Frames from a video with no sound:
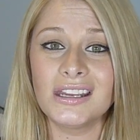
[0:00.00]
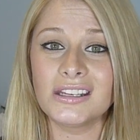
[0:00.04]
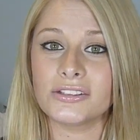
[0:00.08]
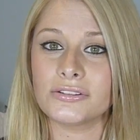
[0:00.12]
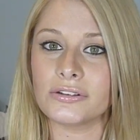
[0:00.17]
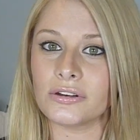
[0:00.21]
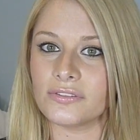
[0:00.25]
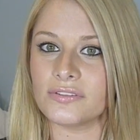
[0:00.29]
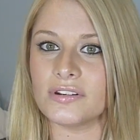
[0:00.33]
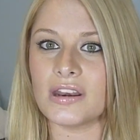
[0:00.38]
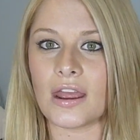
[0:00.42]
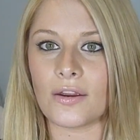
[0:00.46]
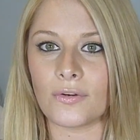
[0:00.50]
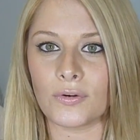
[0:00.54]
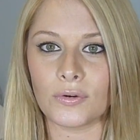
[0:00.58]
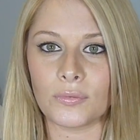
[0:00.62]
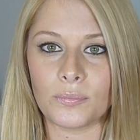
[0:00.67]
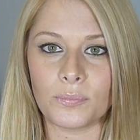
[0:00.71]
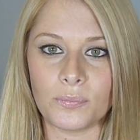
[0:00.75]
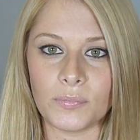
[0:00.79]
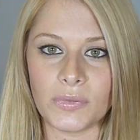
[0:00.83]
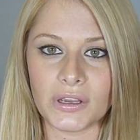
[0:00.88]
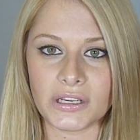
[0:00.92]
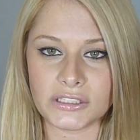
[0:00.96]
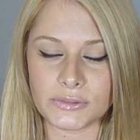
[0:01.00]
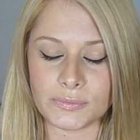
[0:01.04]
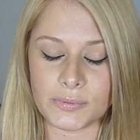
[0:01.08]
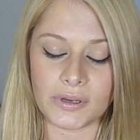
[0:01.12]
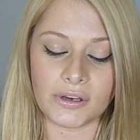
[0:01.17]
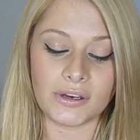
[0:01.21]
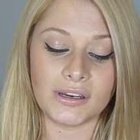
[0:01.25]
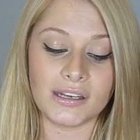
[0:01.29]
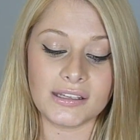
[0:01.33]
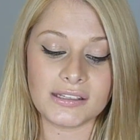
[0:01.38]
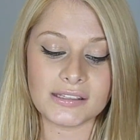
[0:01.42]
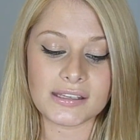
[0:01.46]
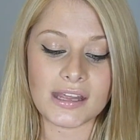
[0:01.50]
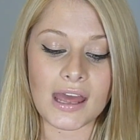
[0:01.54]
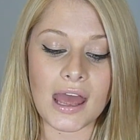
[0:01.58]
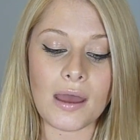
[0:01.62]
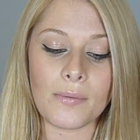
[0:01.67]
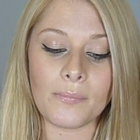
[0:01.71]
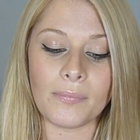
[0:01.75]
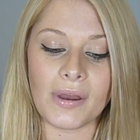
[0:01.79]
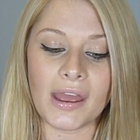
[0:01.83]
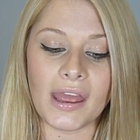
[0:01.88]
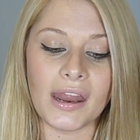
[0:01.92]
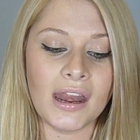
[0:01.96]
to have never experienced
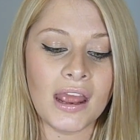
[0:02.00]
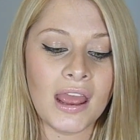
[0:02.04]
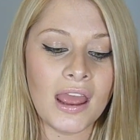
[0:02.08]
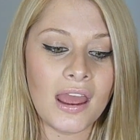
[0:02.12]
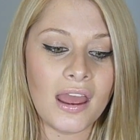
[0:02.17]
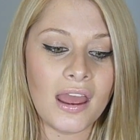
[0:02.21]
that, but